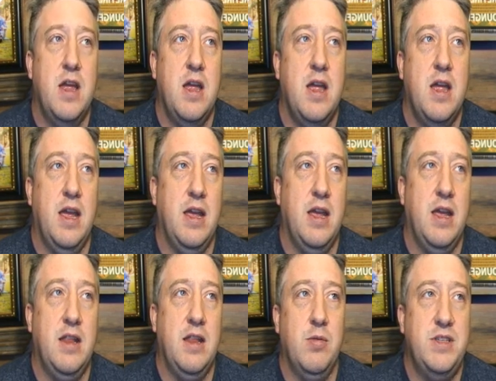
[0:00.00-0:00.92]
and
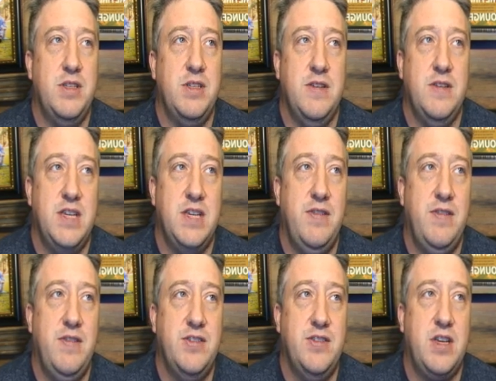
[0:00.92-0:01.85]
they receive safety,
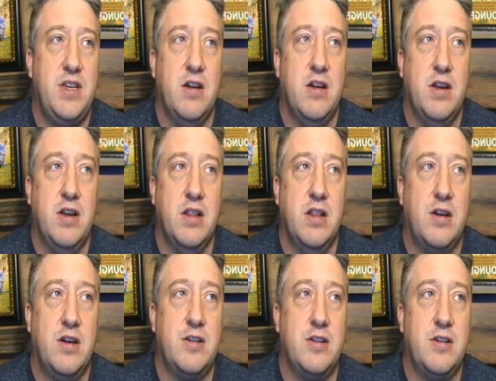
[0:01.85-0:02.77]
security, long
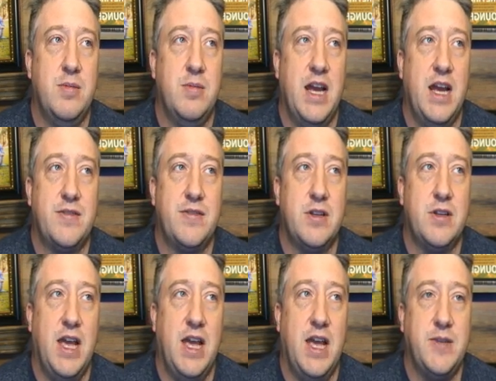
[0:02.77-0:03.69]
term cash flow,
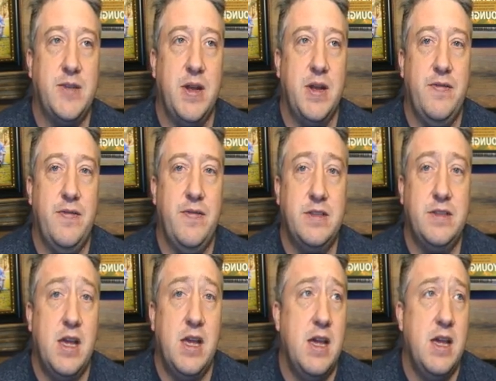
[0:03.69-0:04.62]
tax benefits,
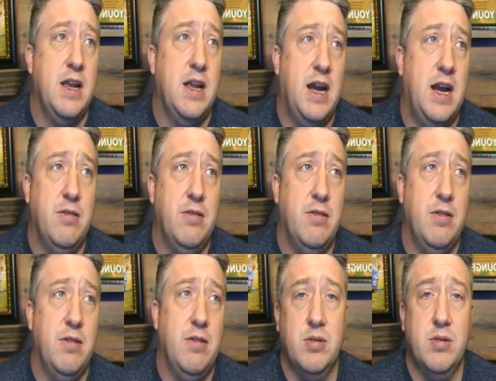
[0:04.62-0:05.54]
and high rate
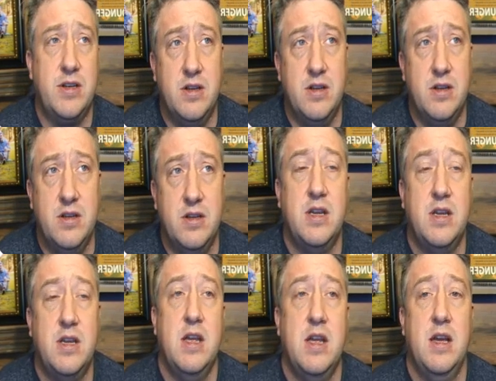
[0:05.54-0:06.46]
of returns.
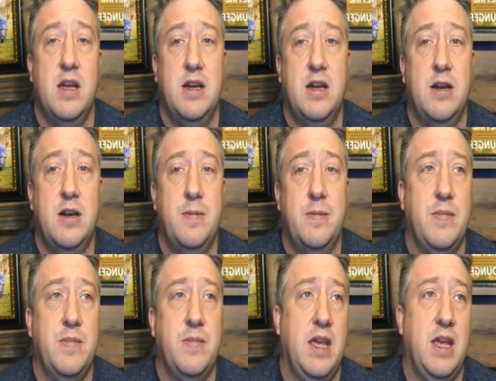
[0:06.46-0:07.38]
Um,
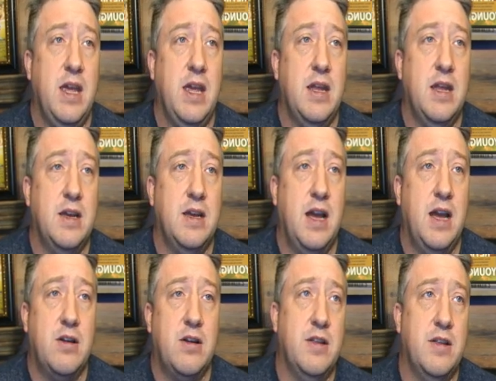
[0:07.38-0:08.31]
and I
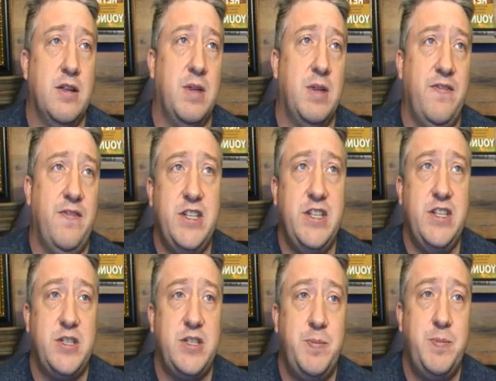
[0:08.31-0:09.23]
call it my fidget
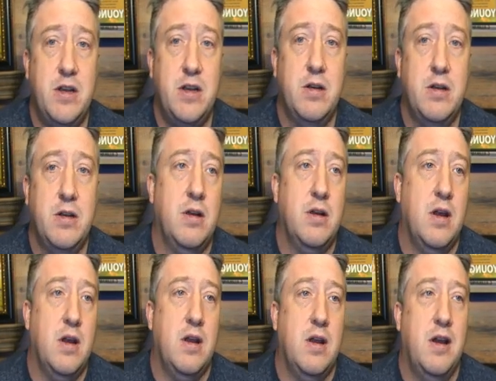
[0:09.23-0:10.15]
spinner
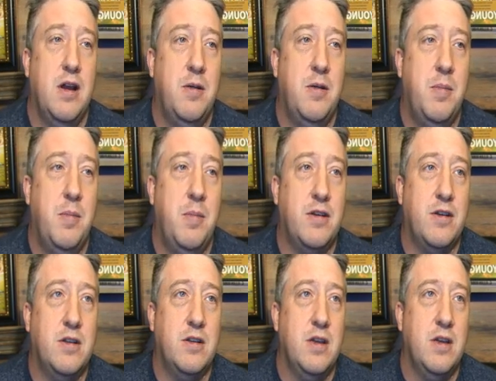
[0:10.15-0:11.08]
uh,
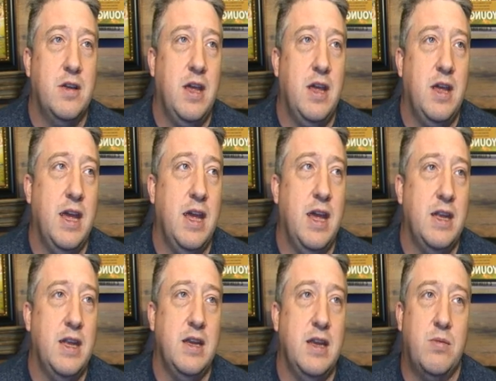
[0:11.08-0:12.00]
model, and
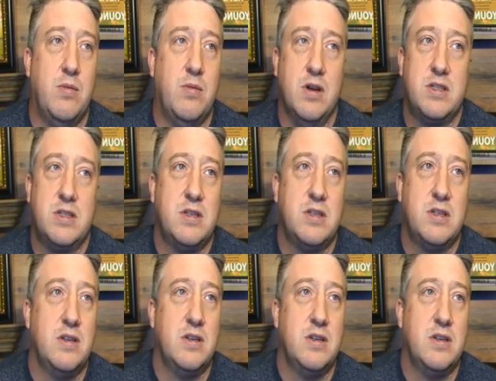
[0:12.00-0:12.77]
it works